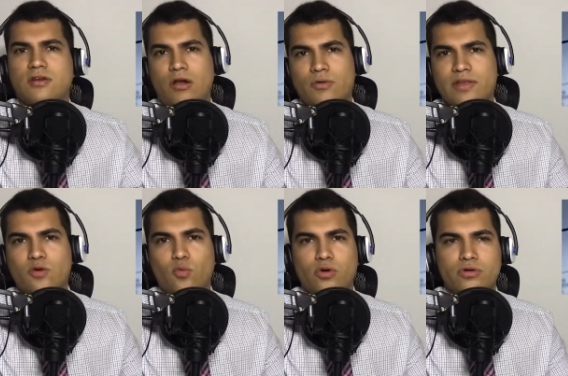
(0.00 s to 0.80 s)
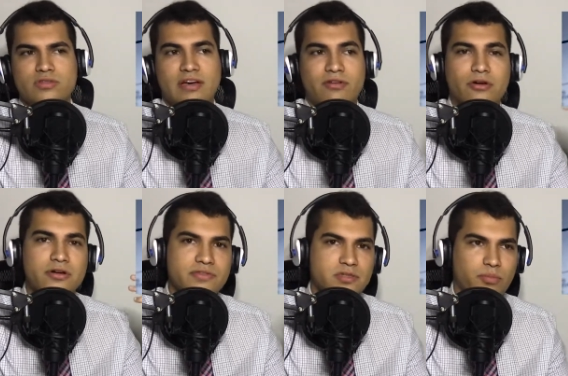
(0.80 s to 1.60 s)
all around the world have heard
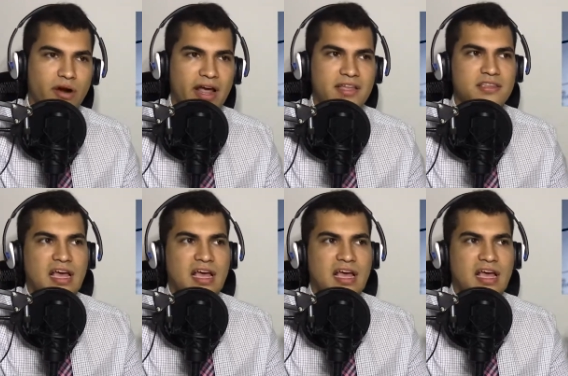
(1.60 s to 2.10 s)
of this brand,